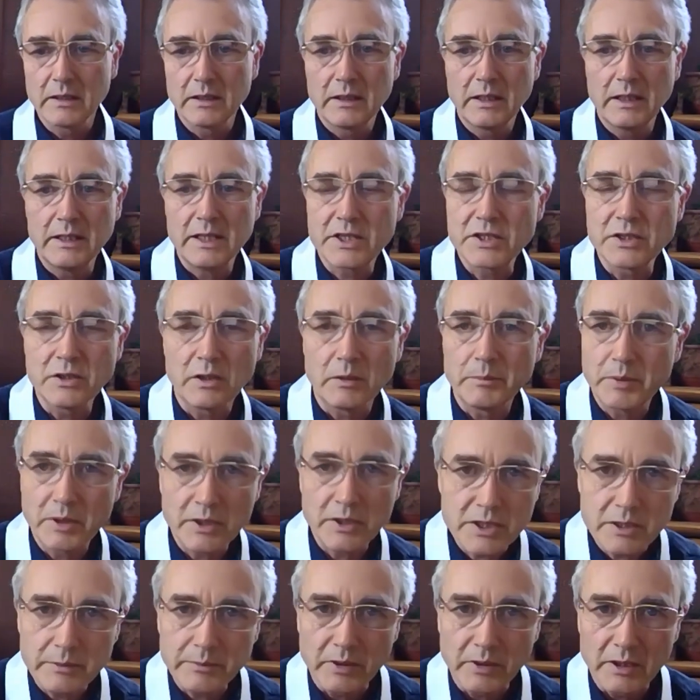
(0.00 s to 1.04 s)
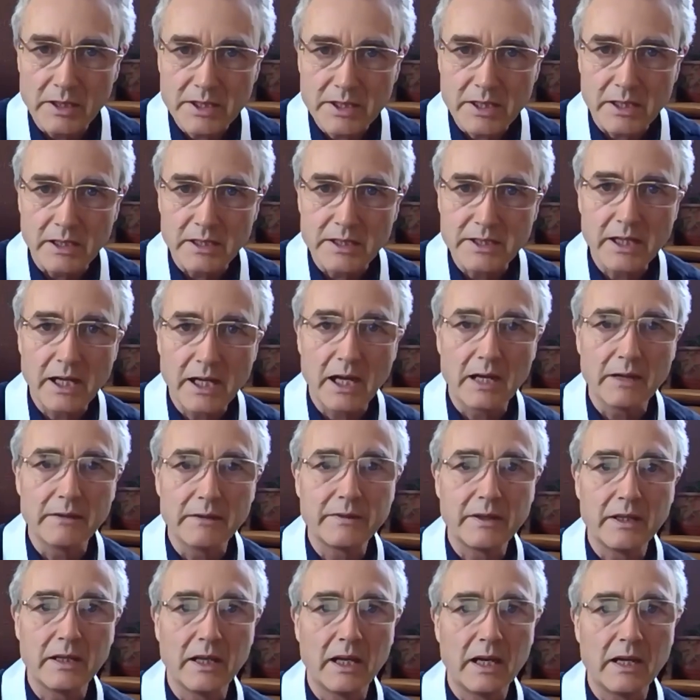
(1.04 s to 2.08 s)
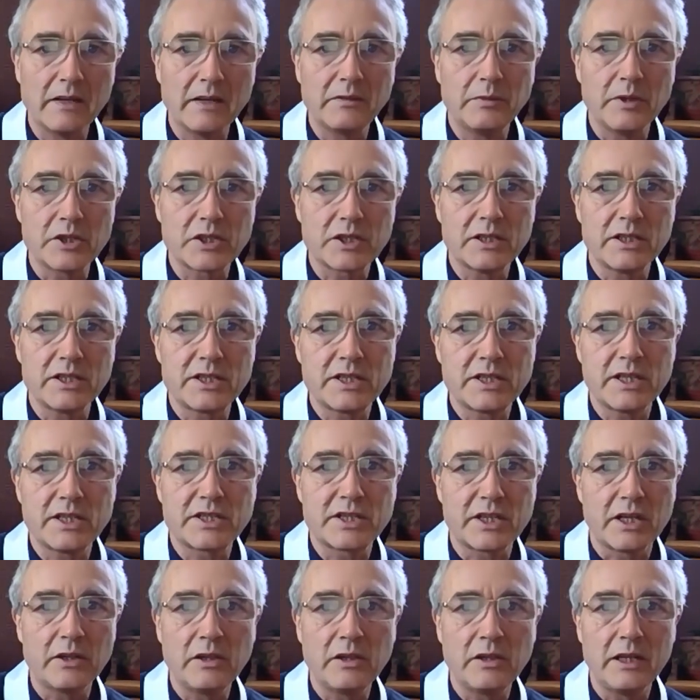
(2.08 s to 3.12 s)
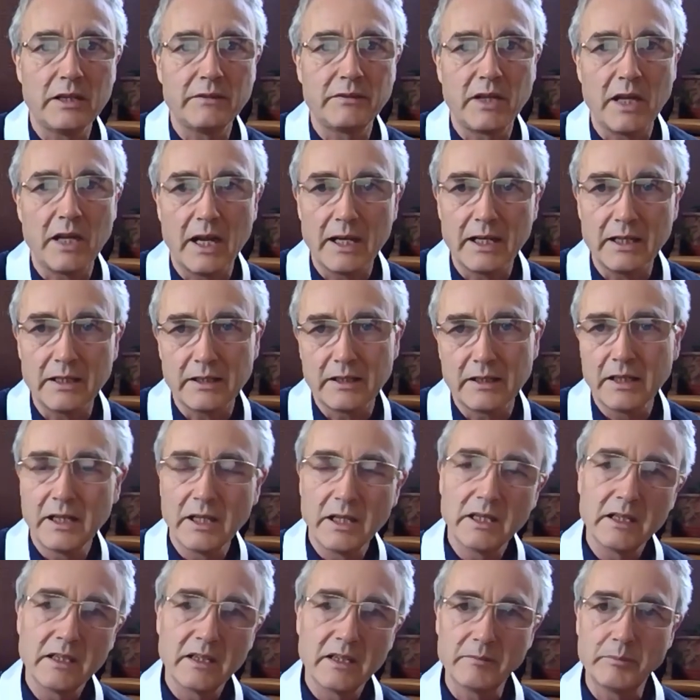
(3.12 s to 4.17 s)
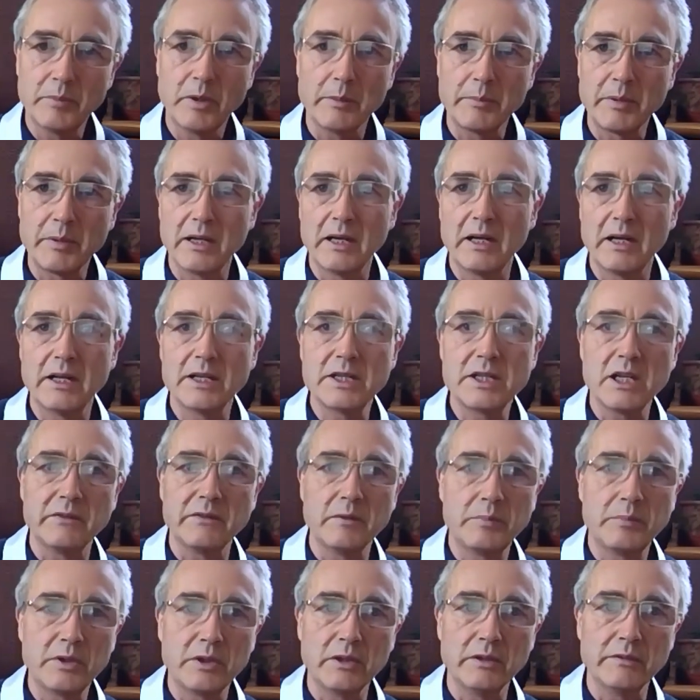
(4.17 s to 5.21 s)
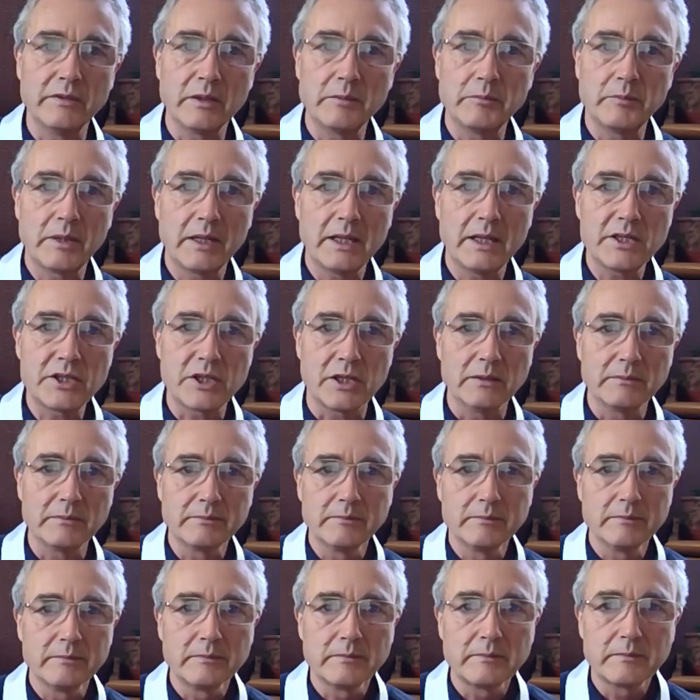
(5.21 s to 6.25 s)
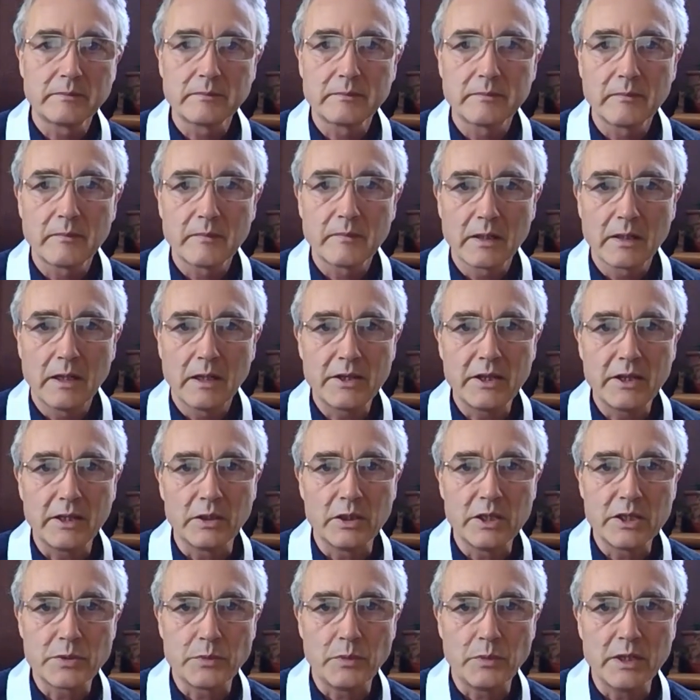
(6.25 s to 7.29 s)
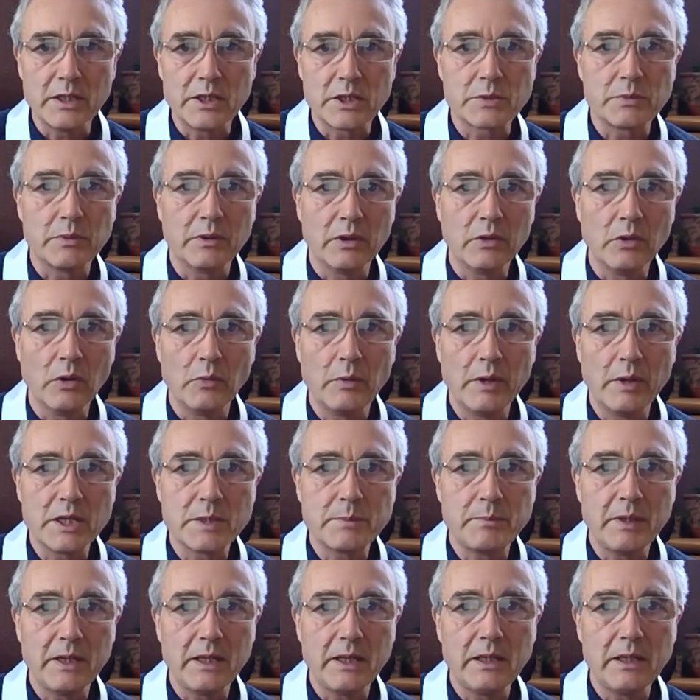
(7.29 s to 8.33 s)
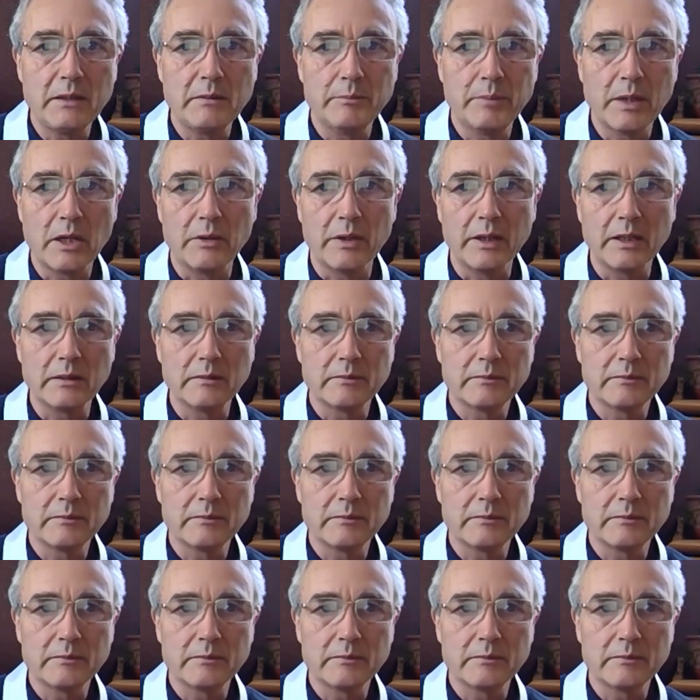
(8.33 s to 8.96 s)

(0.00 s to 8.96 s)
And it's not possible, is it, to have a life which consists only of gain, of popularity, of approval and pleasure. I think these winds will always be blowing.